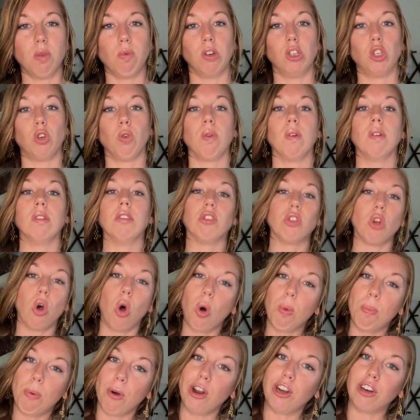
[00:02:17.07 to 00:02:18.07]
which ruins the
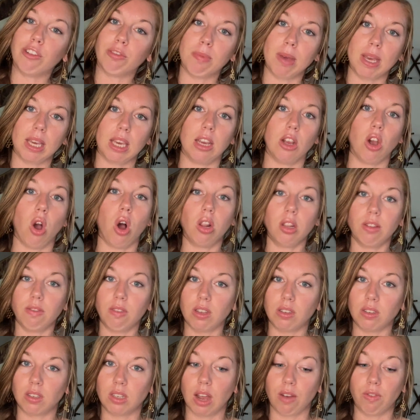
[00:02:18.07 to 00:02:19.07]
whole point of making all of
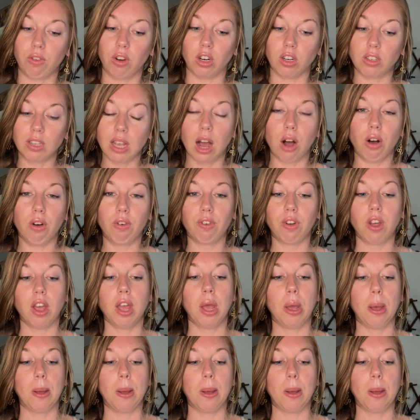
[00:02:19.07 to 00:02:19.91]
this stuff yourself.